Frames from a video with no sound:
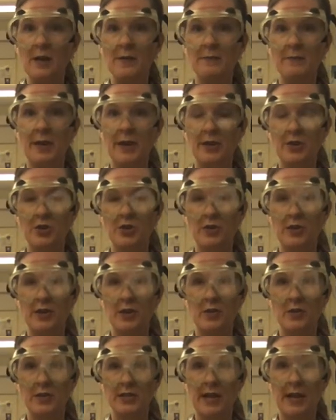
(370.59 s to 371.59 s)
Make sure that
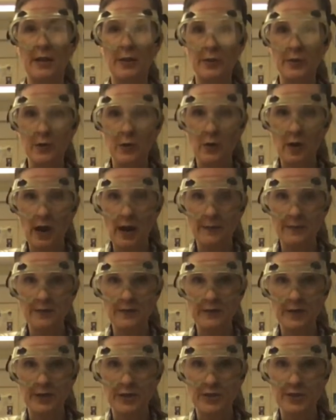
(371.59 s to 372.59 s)
you take thorough
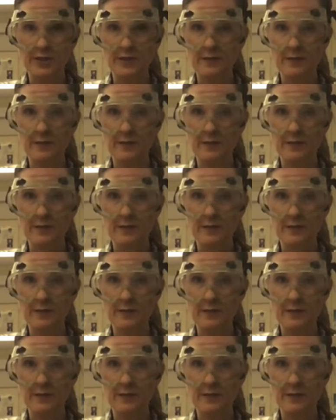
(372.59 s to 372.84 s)
observations of